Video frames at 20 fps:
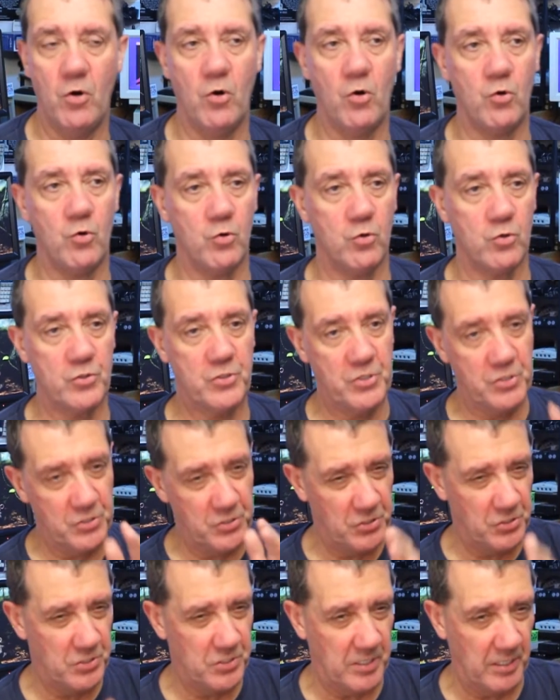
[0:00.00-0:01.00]
or just
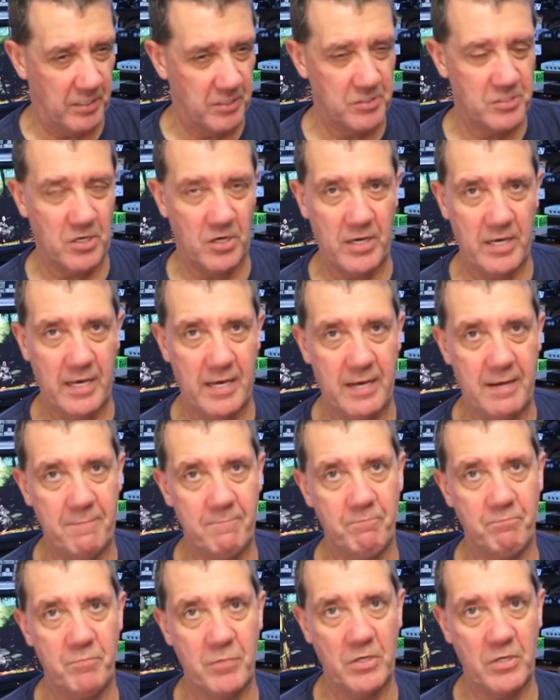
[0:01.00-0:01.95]
stick as I am,